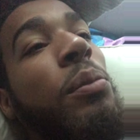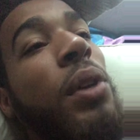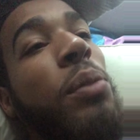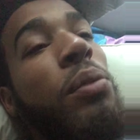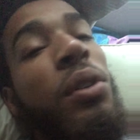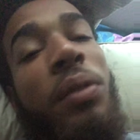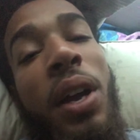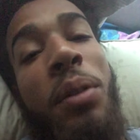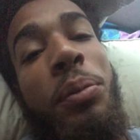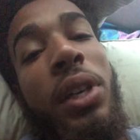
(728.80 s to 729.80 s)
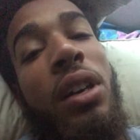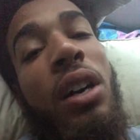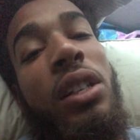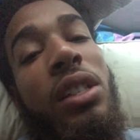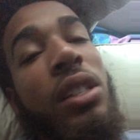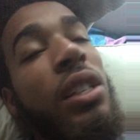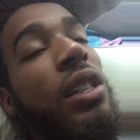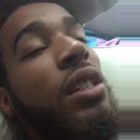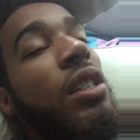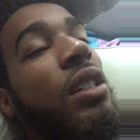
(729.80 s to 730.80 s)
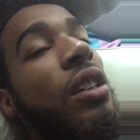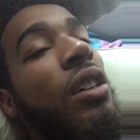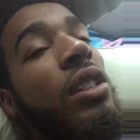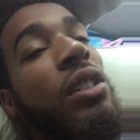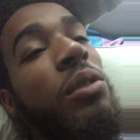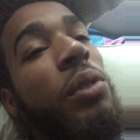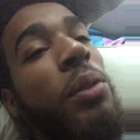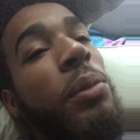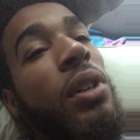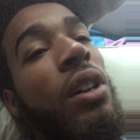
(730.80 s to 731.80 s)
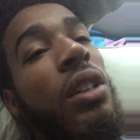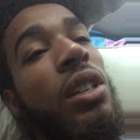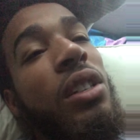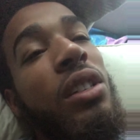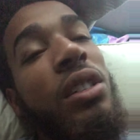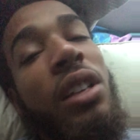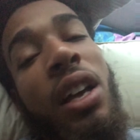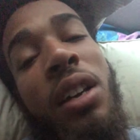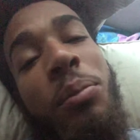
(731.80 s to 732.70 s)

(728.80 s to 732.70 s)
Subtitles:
people around me, all this attention, all these women, all this and that.